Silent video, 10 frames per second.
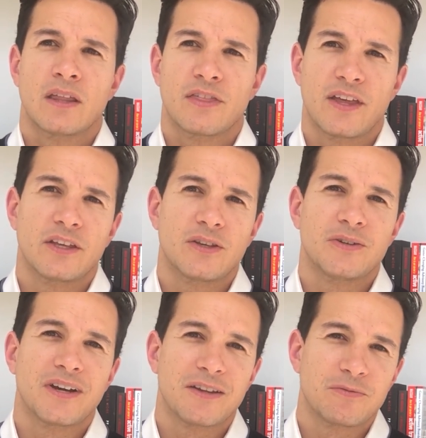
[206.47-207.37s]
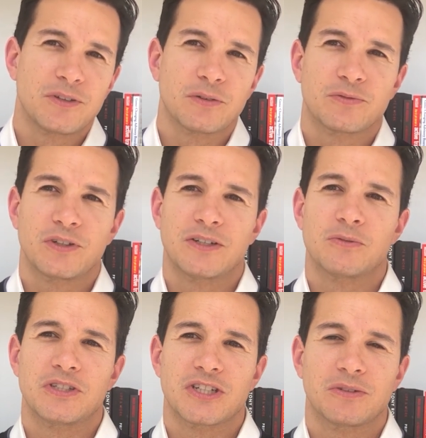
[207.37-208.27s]
thank you and feel free to
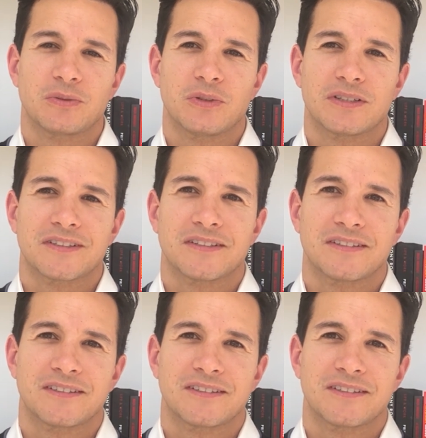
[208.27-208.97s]
reach out to us.